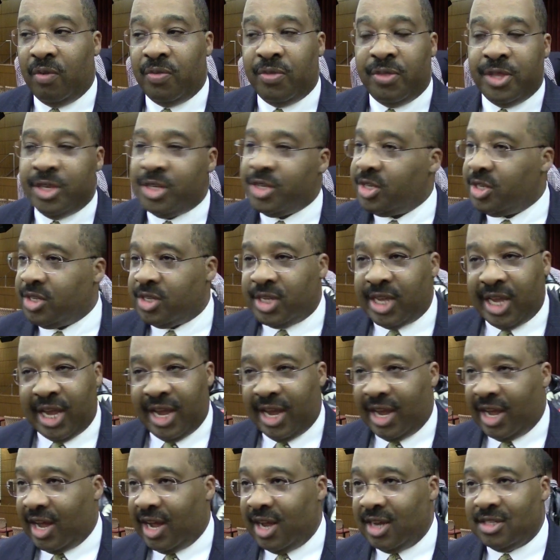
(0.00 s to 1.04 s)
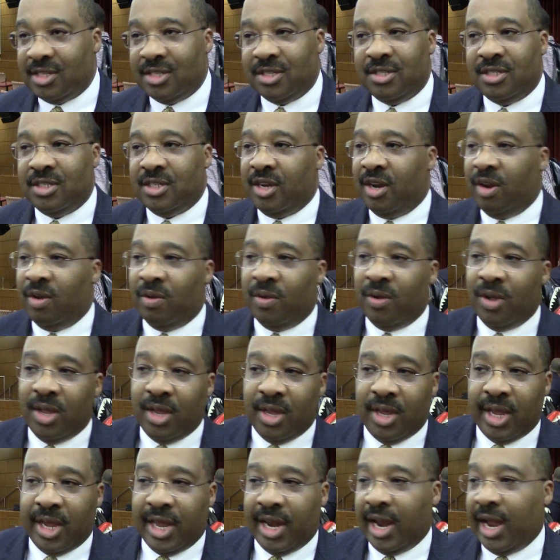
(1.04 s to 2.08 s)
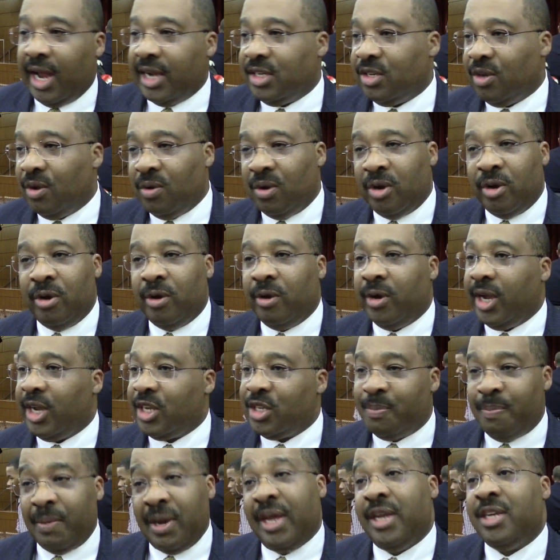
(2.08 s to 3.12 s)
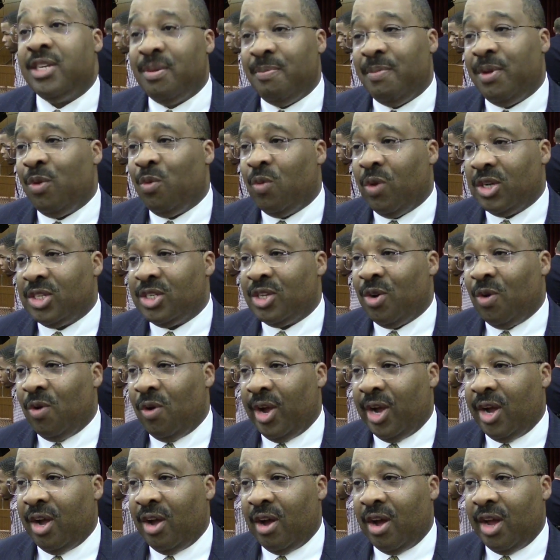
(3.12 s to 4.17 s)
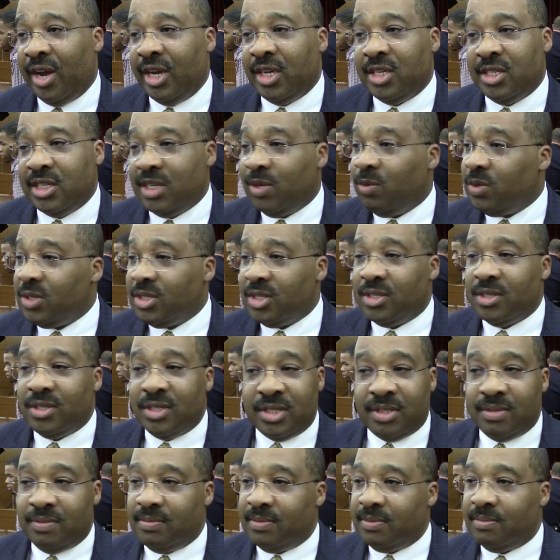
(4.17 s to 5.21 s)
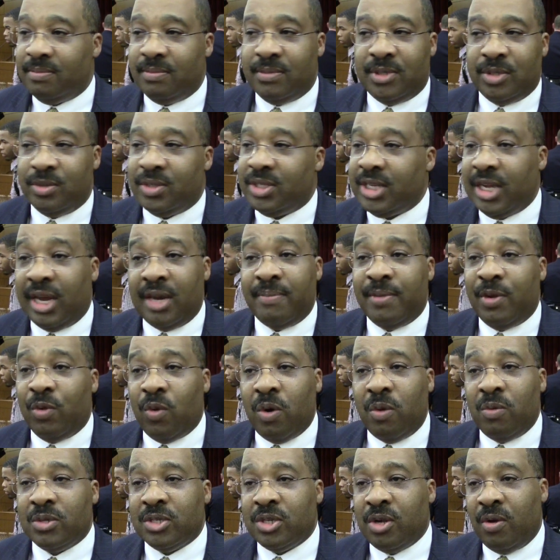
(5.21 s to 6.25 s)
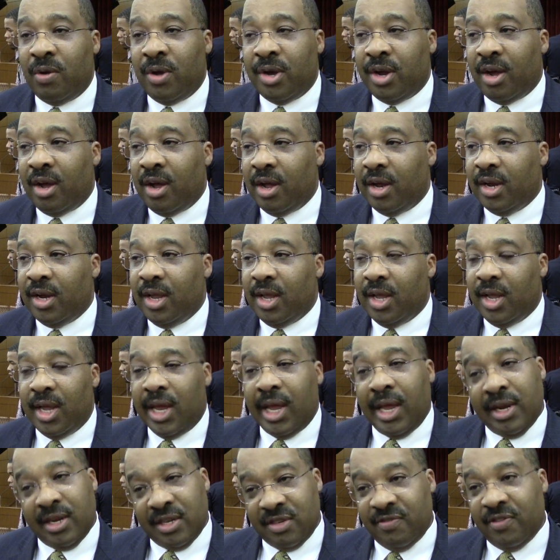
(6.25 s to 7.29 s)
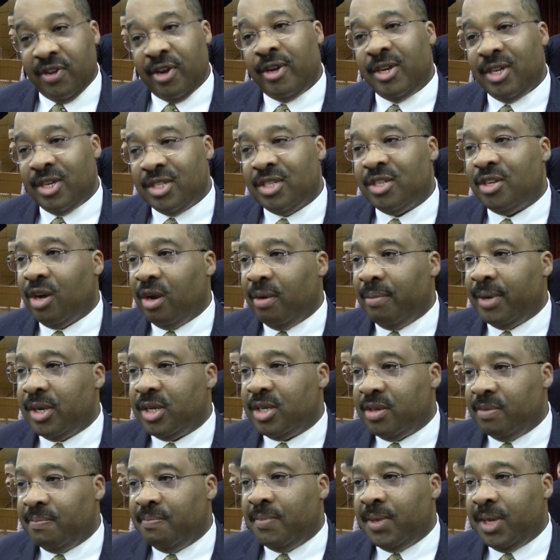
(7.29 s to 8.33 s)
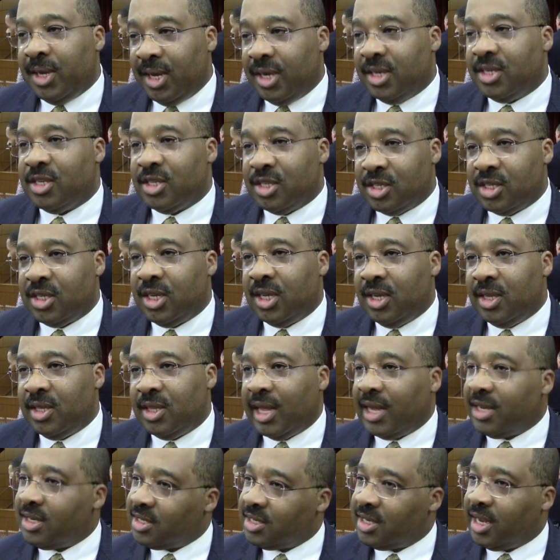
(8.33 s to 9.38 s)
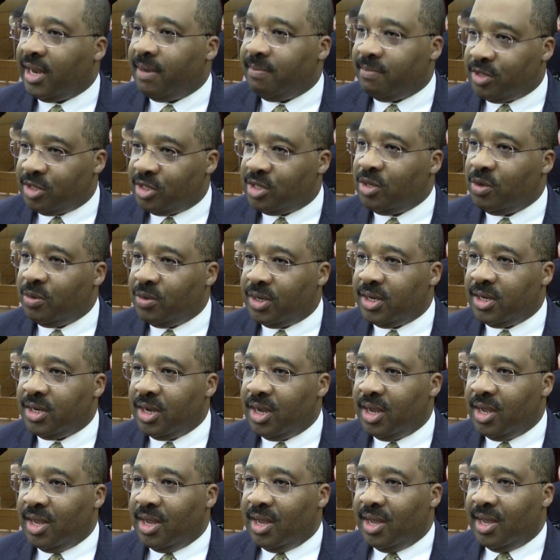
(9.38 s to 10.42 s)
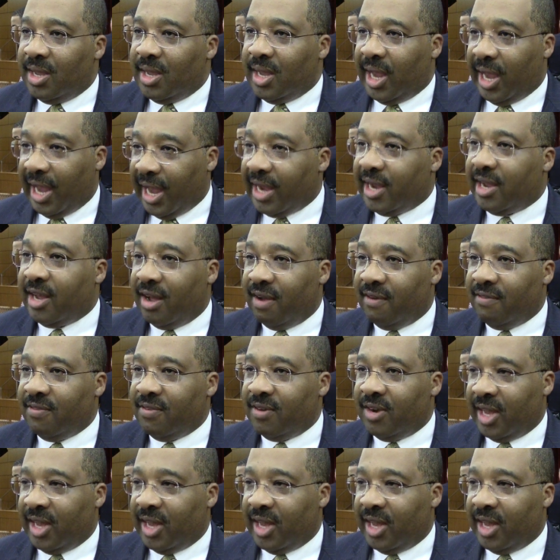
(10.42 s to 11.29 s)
This is chaos." And I told her, "Explain to me what's going on," and she was telling me what was going on. And it's very disturbing to me to see that same student handcuffed,